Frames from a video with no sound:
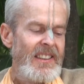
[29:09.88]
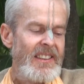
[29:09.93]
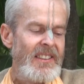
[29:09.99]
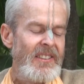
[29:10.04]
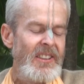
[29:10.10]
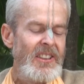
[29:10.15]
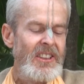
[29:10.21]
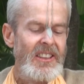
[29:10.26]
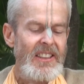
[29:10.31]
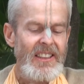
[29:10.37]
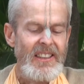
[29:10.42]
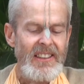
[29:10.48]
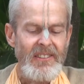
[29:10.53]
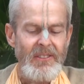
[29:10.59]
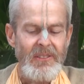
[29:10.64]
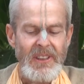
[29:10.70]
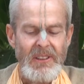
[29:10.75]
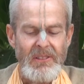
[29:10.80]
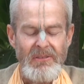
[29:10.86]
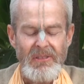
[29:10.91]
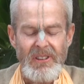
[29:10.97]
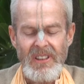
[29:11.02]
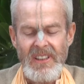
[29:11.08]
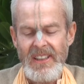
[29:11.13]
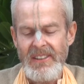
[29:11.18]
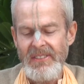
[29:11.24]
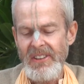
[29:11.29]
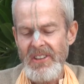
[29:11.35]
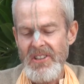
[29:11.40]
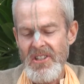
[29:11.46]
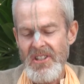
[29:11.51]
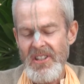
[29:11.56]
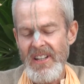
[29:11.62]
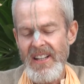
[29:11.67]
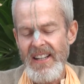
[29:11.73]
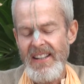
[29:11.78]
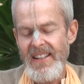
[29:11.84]
Krishna went for a lover's
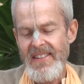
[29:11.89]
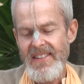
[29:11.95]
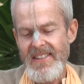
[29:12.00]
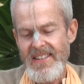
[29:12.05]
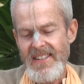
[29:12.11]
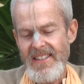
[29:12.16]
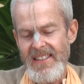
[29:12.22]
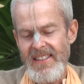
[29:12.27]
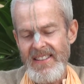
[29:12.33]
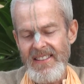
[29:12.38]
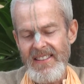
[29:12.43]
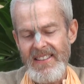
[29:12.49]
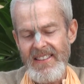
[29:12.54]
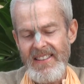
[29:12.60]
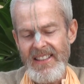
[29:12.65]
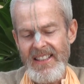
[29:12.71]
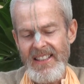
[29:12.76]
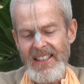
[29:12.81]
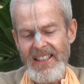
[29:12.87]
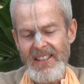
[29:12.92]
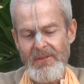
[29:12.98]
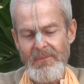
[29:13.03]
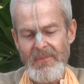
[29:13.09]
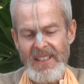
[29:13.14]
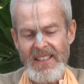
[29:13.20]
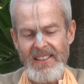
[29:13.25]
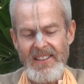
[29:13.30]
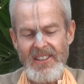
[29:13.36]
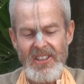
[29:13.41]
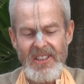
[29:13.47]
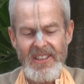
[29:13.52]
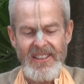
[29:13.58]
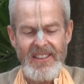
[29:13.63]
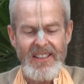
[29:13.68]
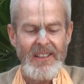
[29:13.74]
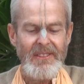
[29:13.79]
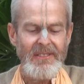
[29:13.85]
tryst, and he met
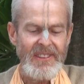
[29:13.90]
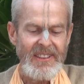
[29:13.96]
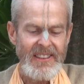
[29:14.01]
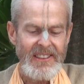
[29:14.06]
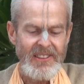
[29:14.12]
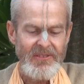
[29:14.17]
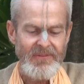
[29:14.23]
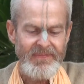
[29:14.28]
Chandravali.